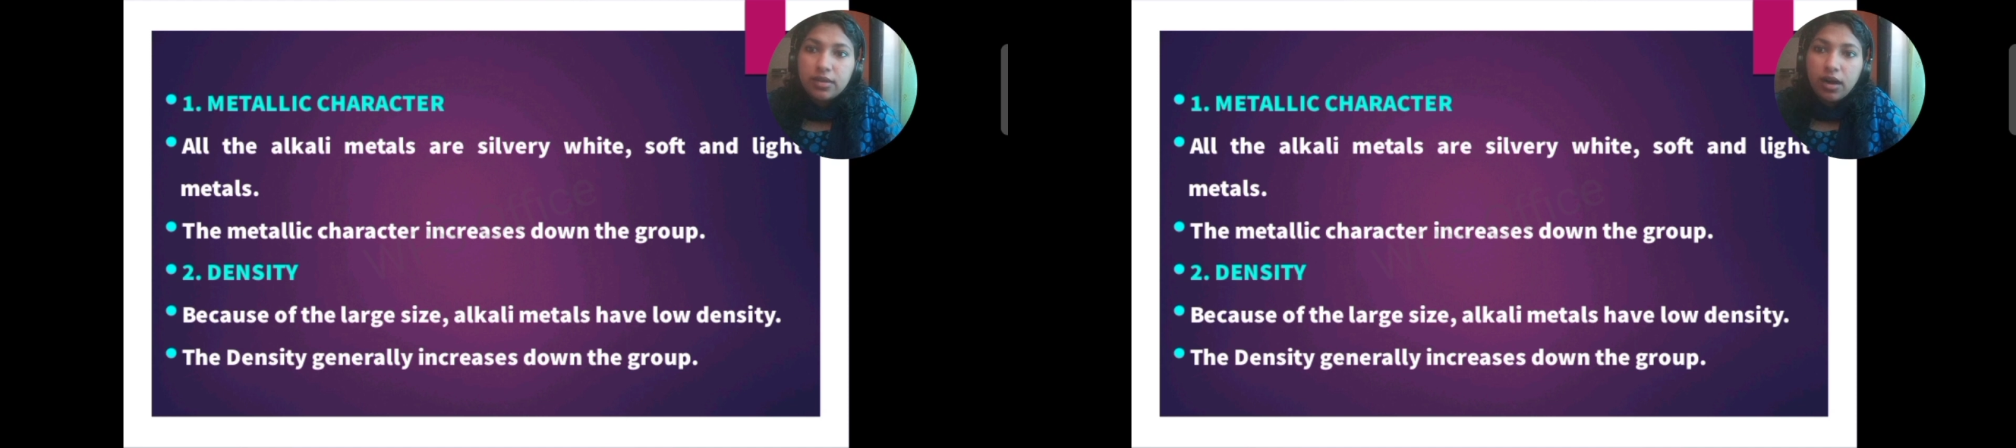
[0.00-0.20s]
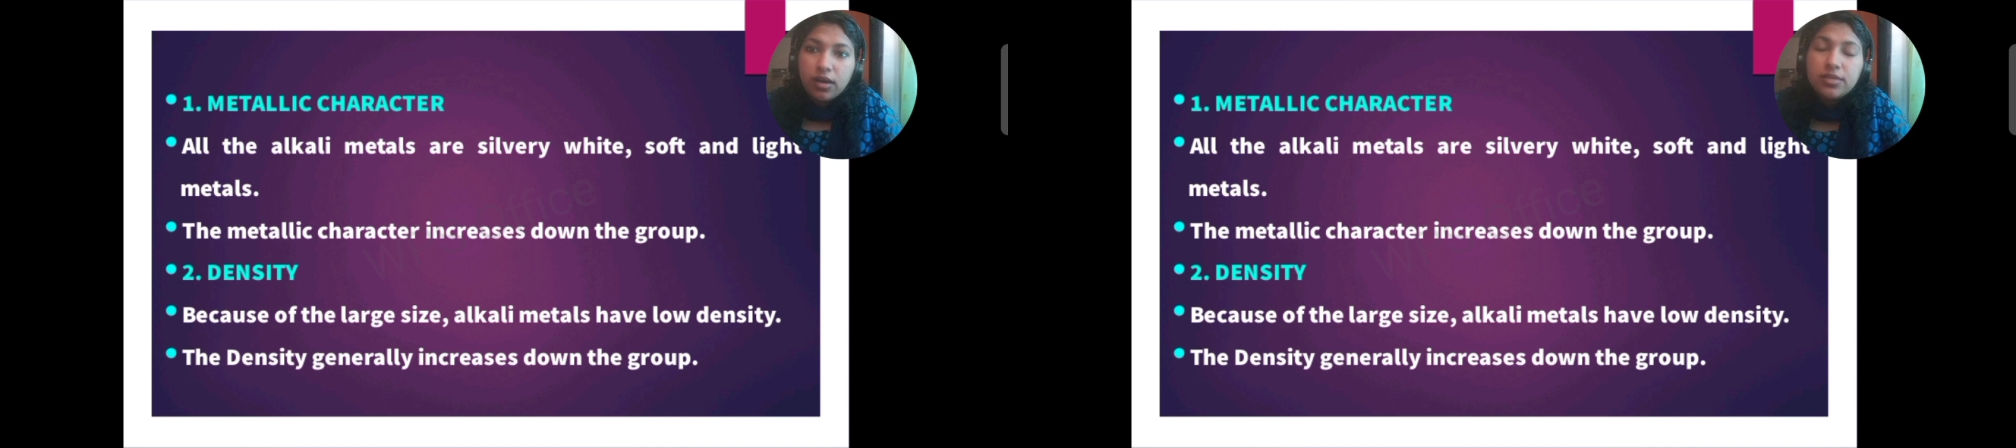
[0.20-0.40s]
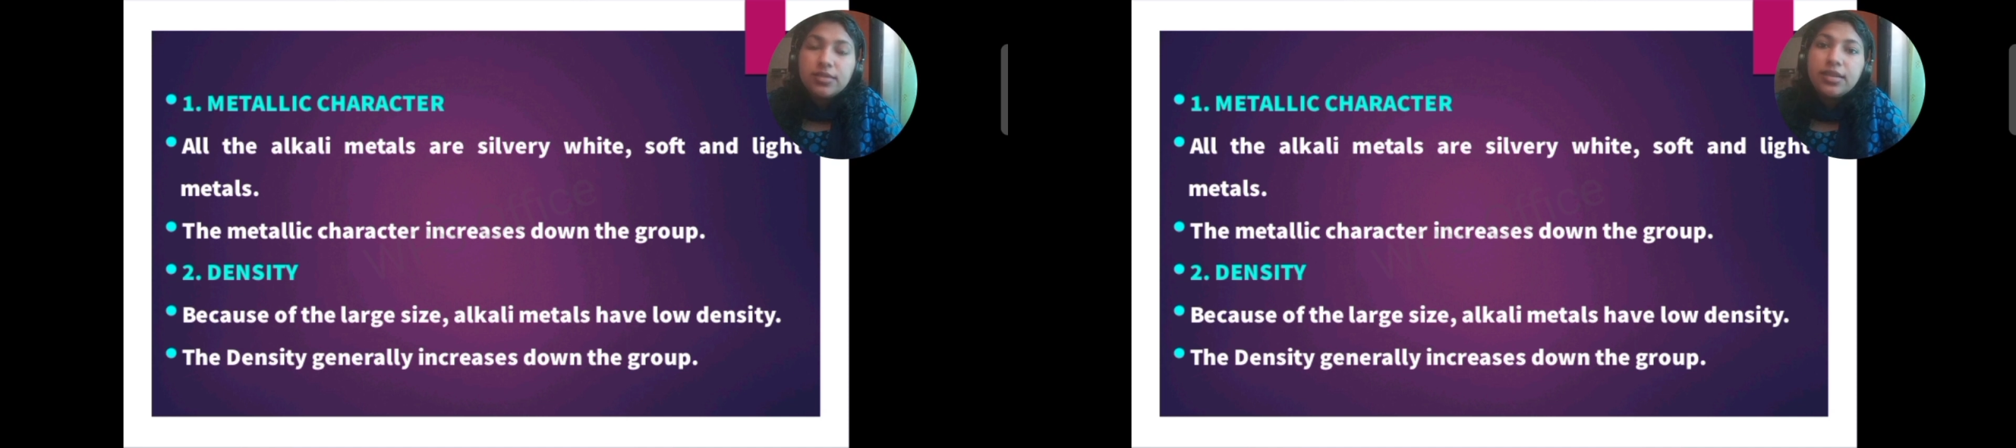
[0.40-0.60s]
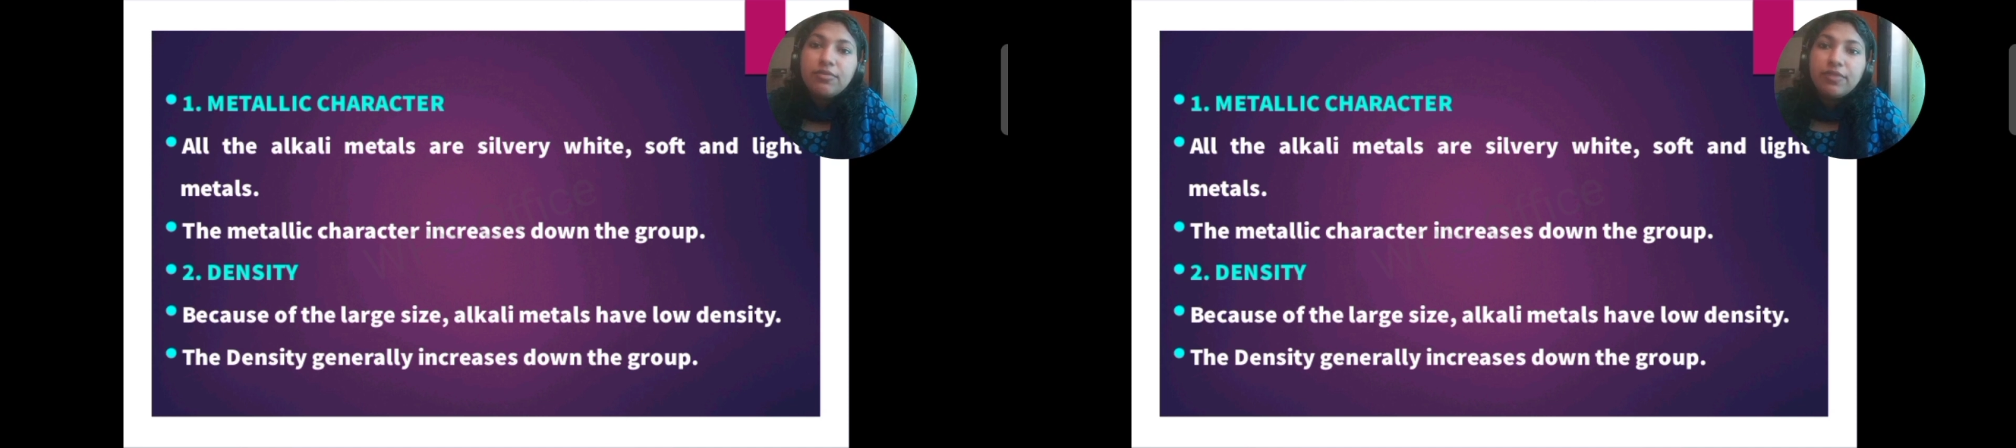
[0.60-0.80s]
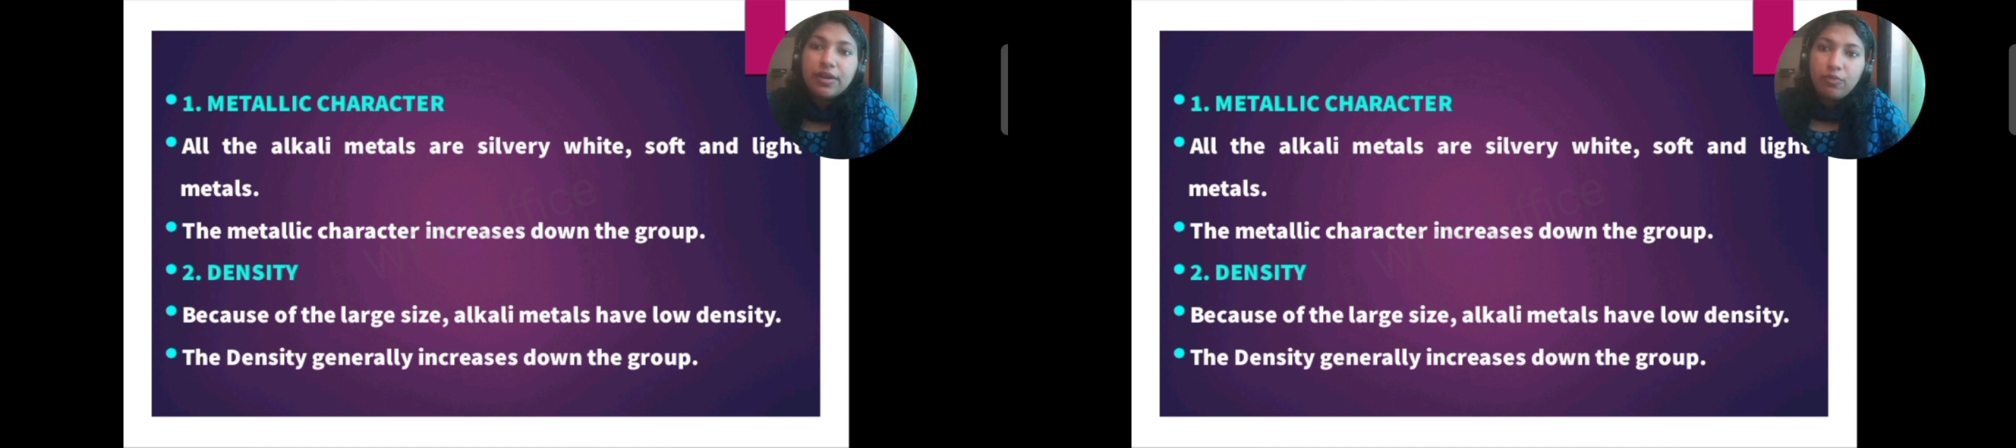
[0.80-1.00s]
are
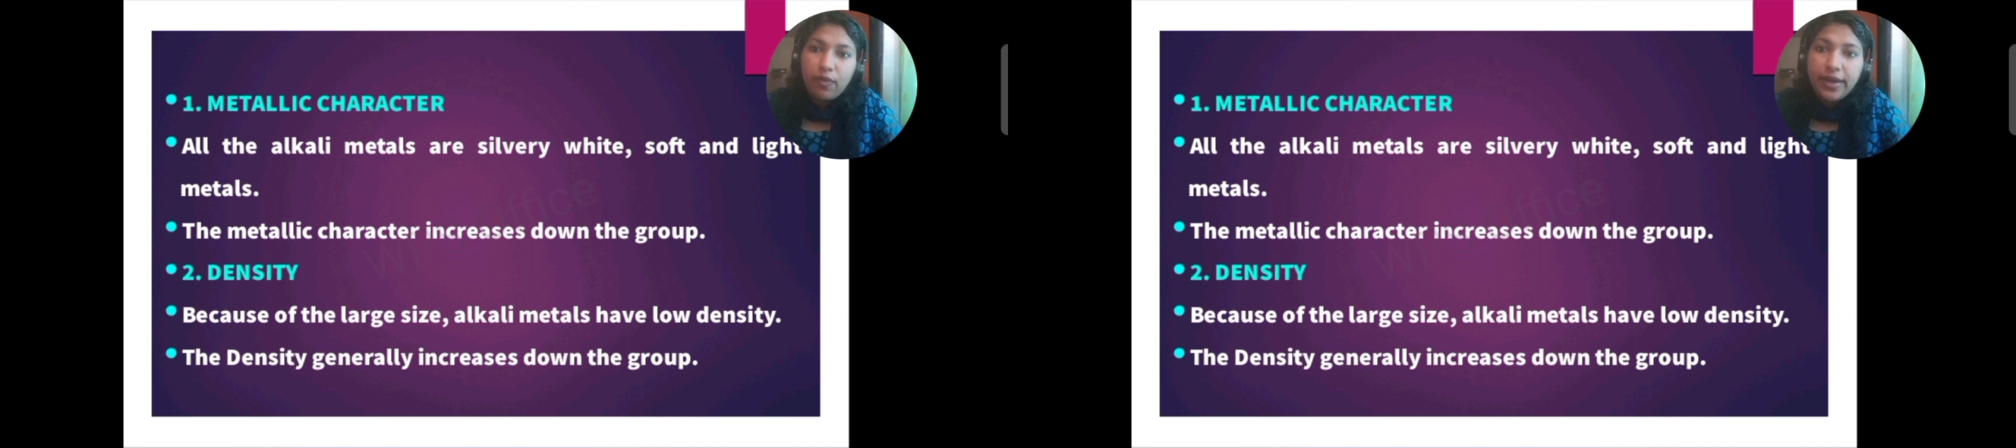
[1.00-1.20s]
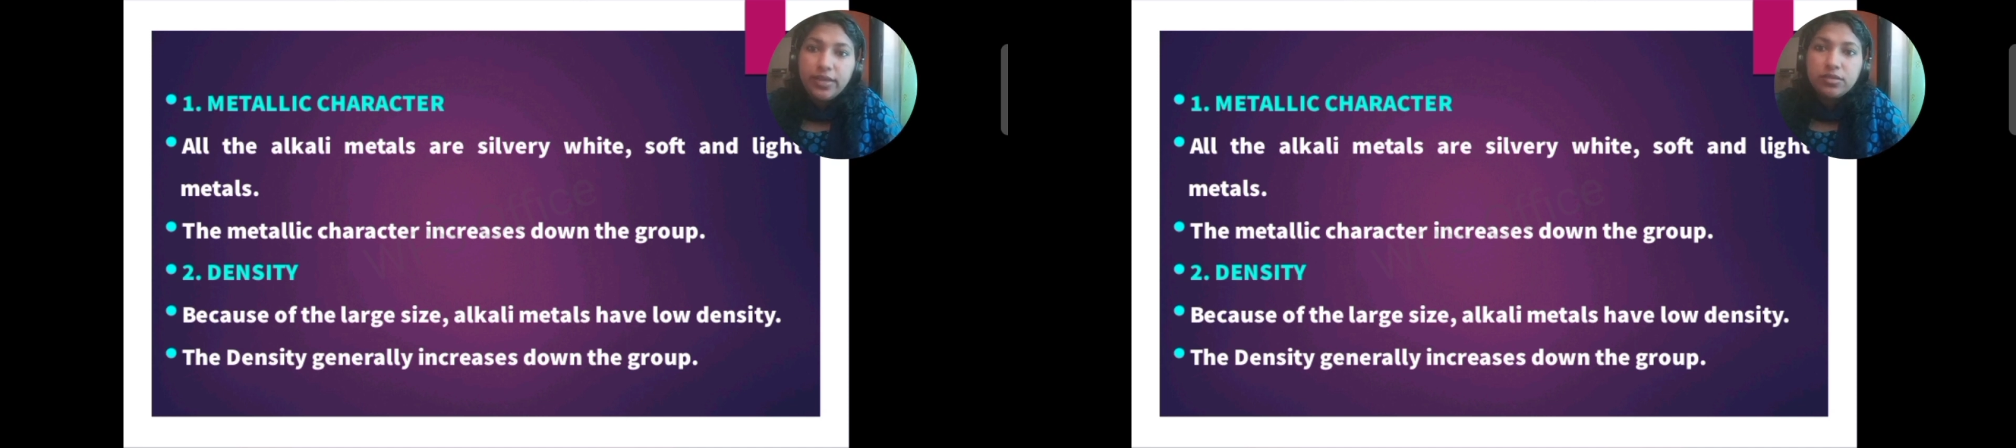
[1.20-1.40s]
silvery white,